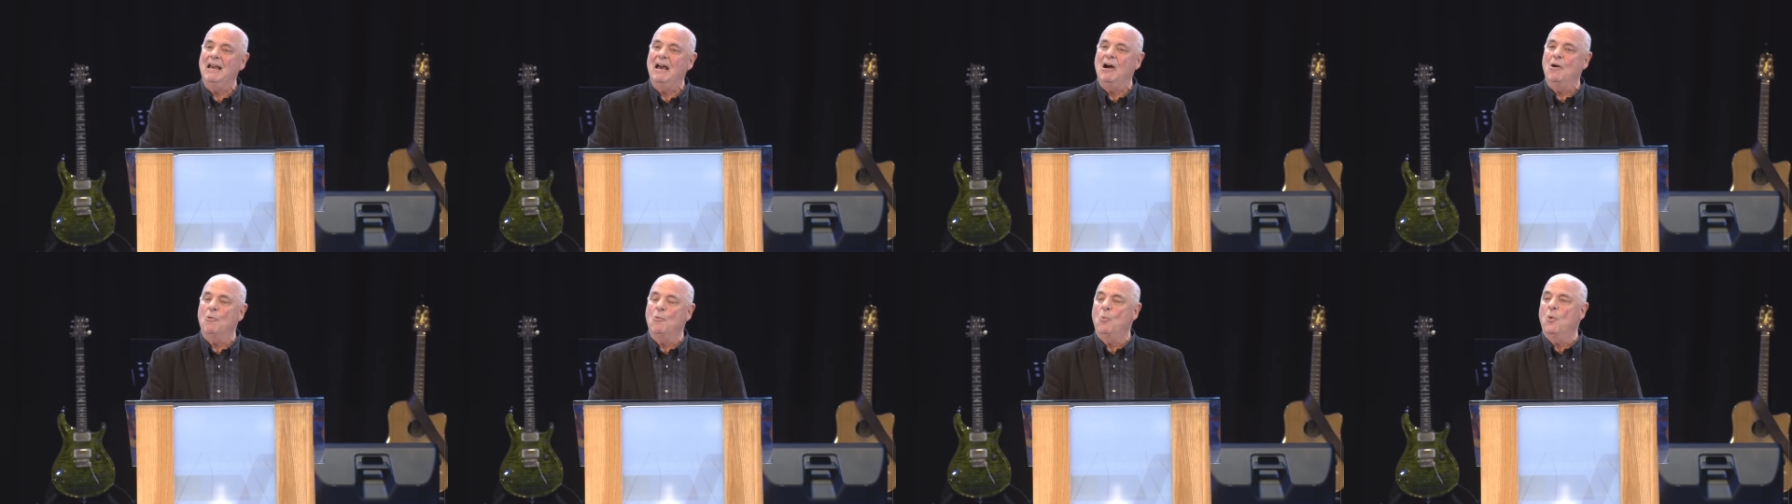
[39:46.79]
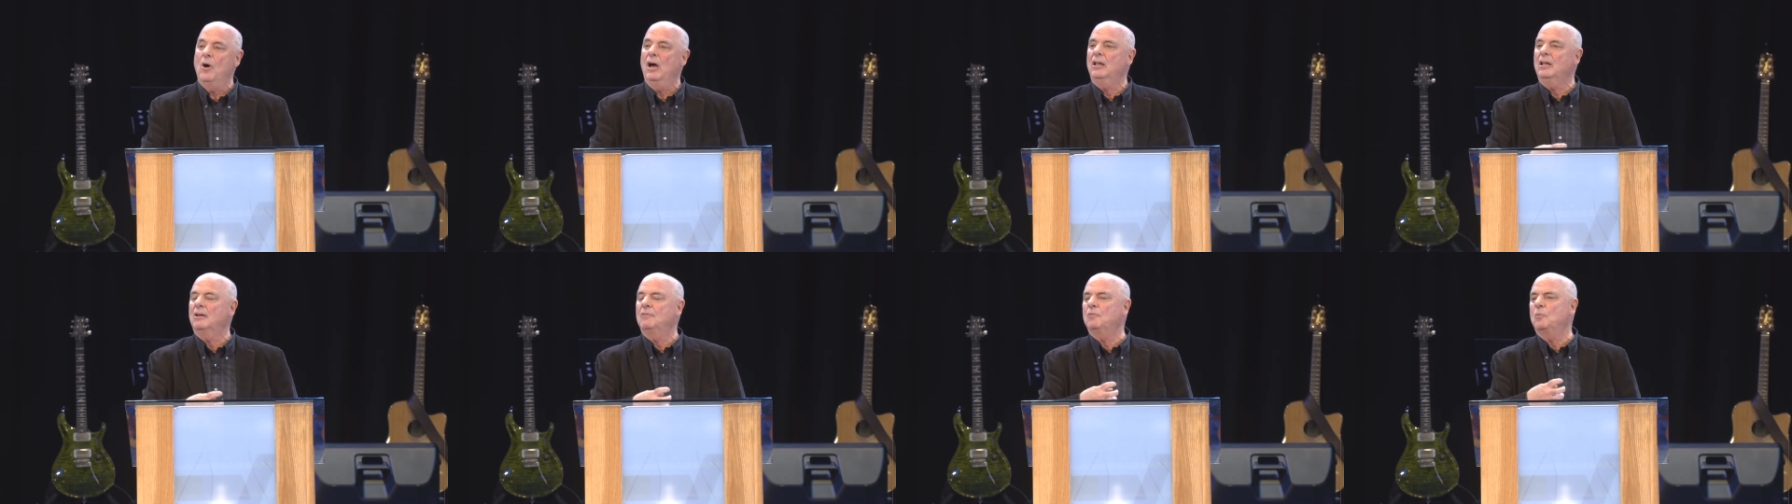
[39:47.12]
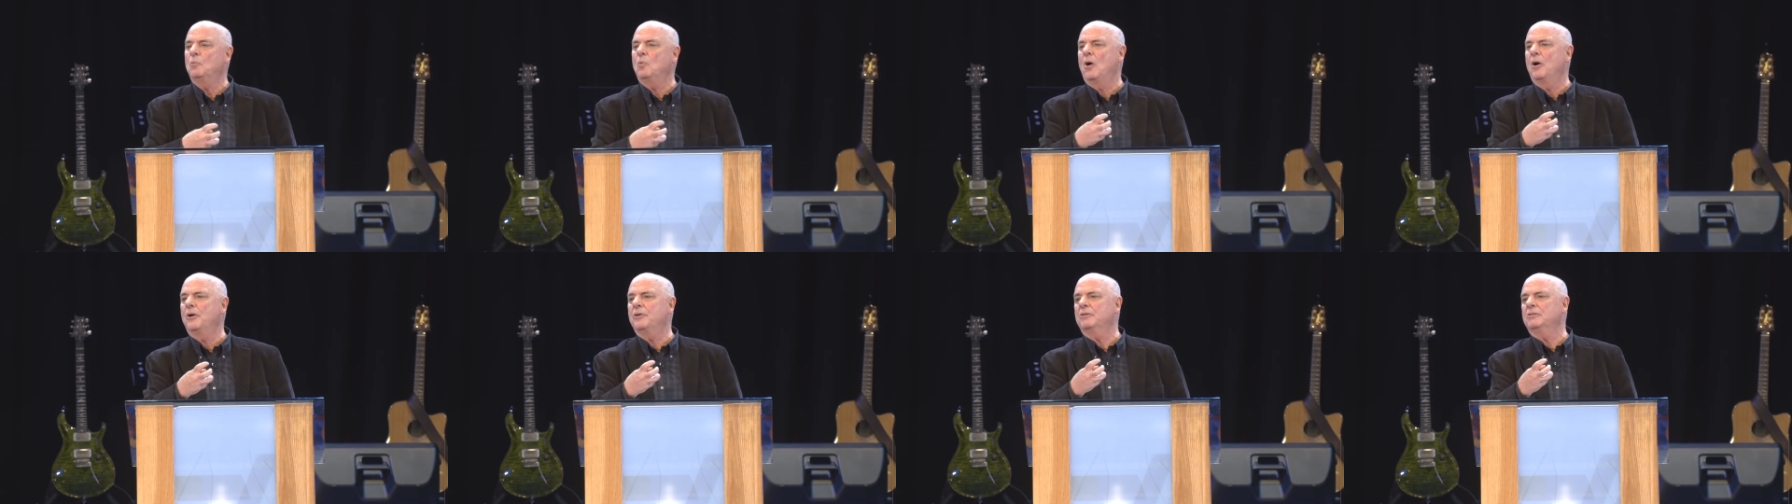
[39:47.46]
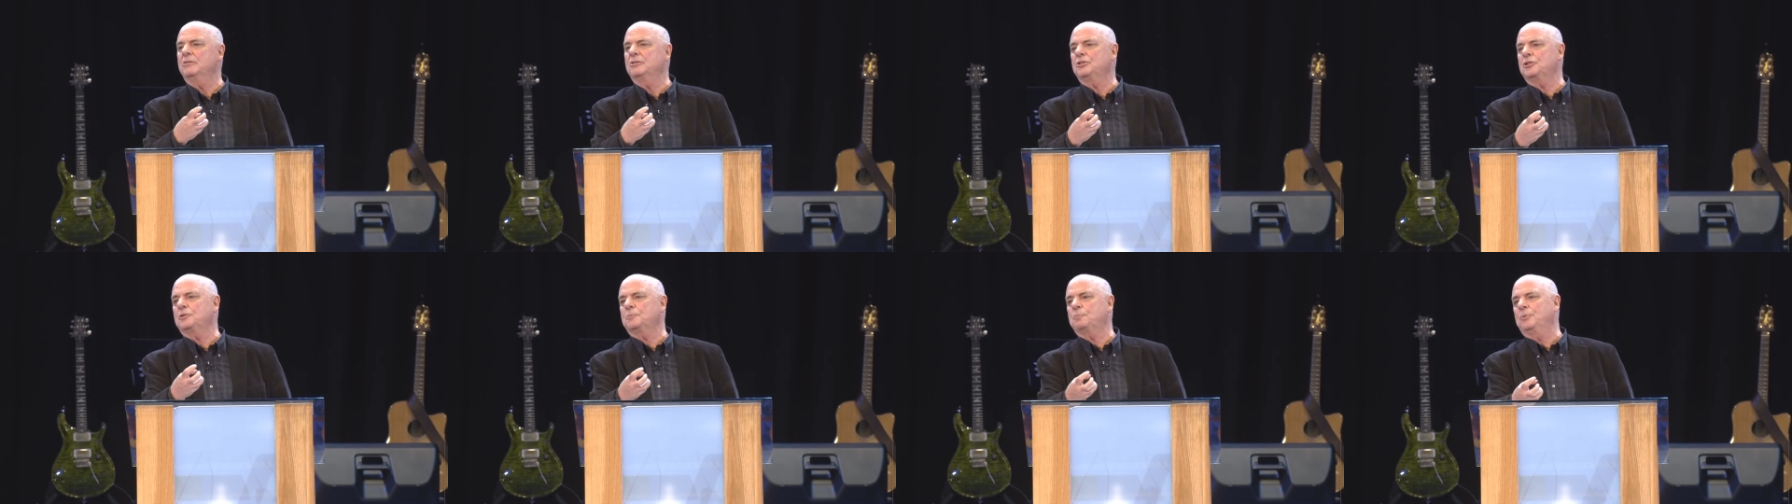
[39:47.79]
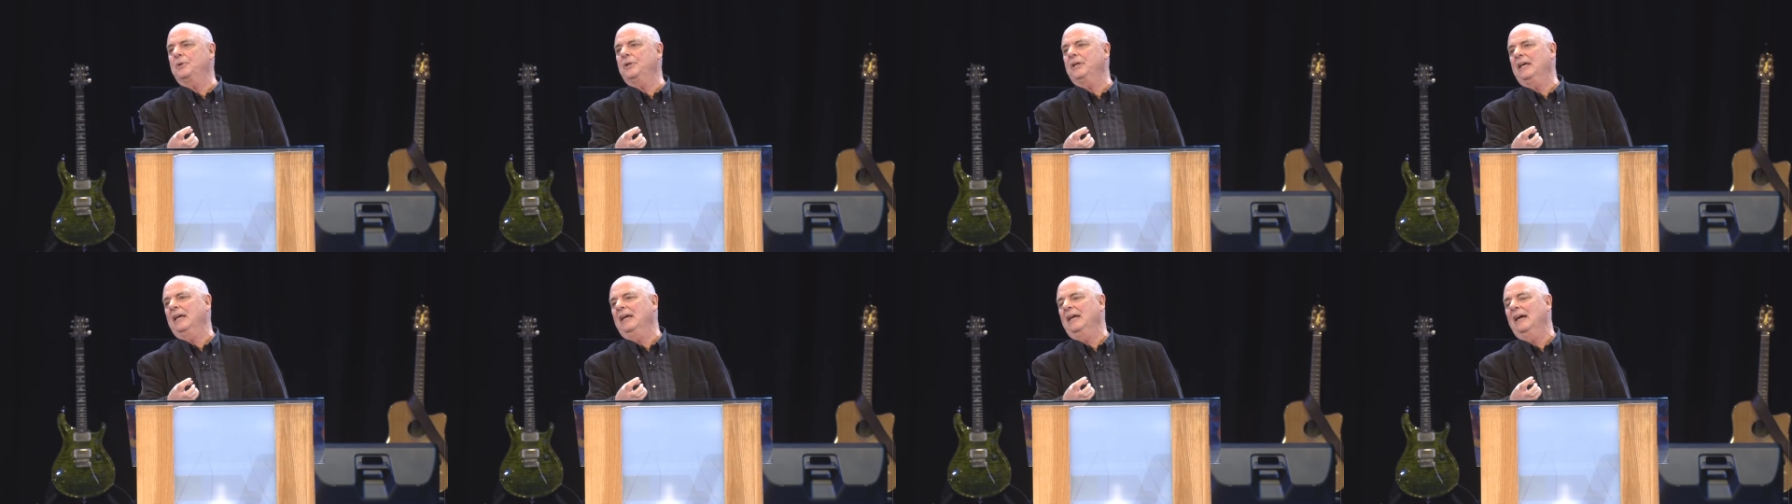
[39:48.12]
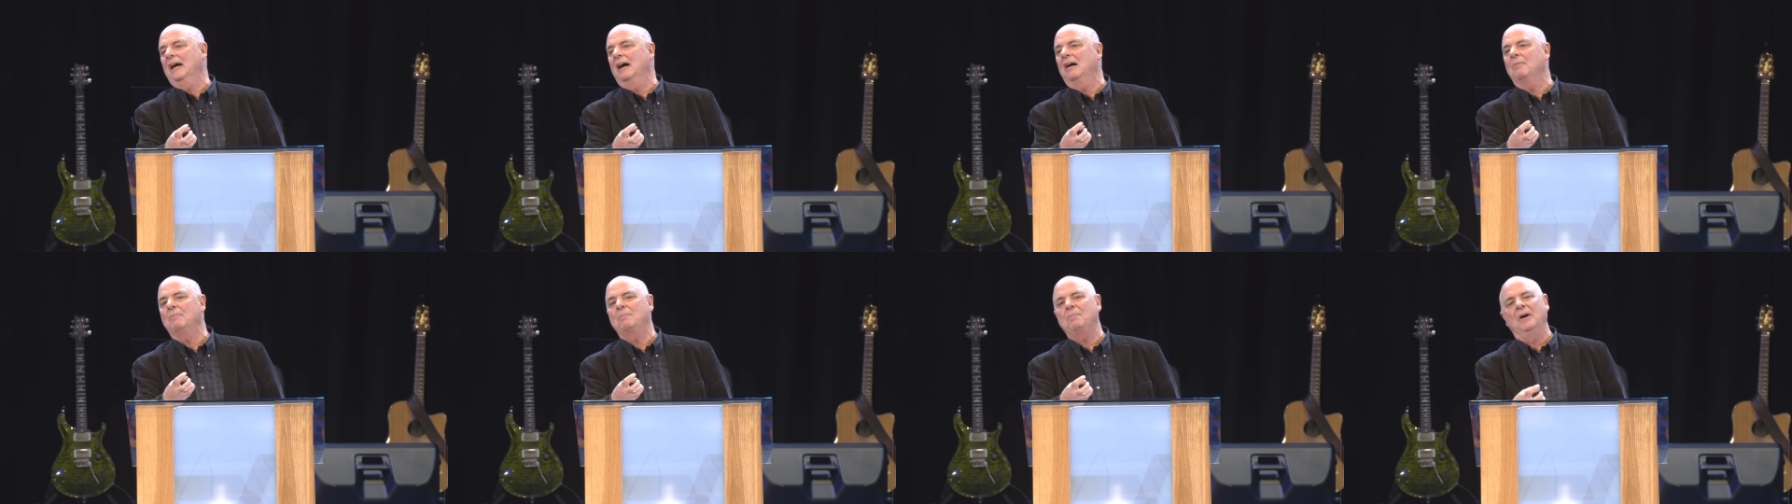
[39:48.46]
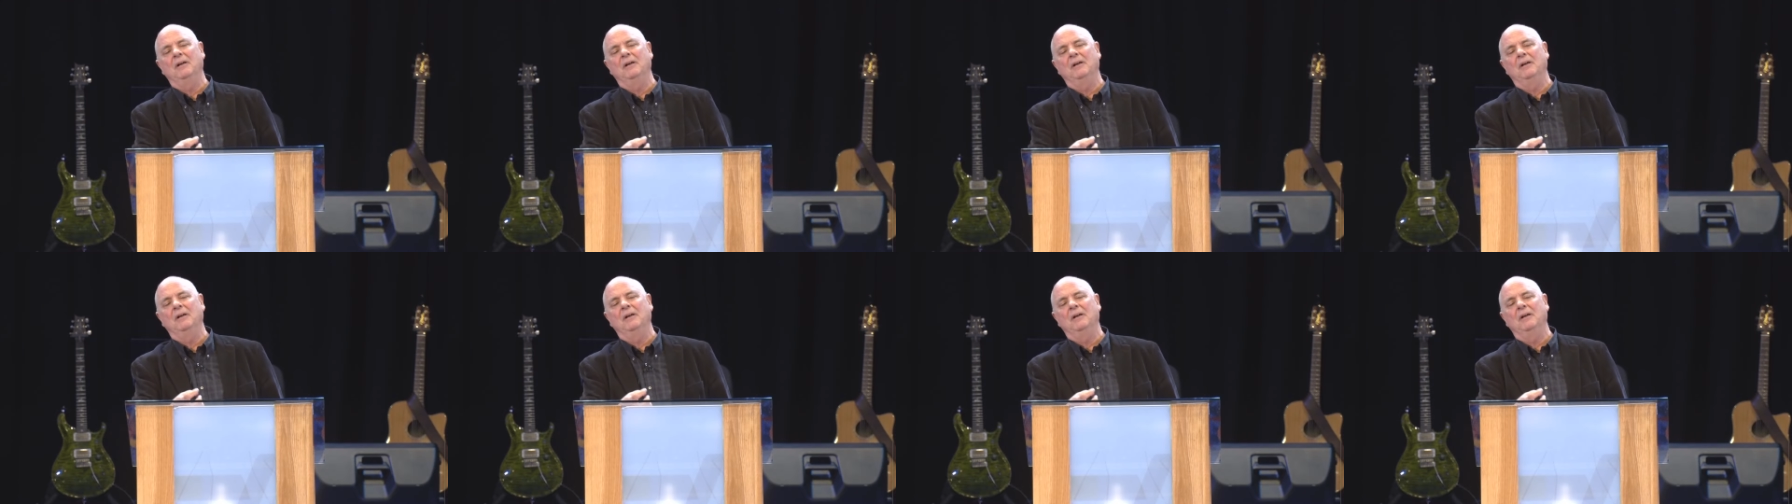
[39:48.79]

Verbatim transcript: A well of water springing up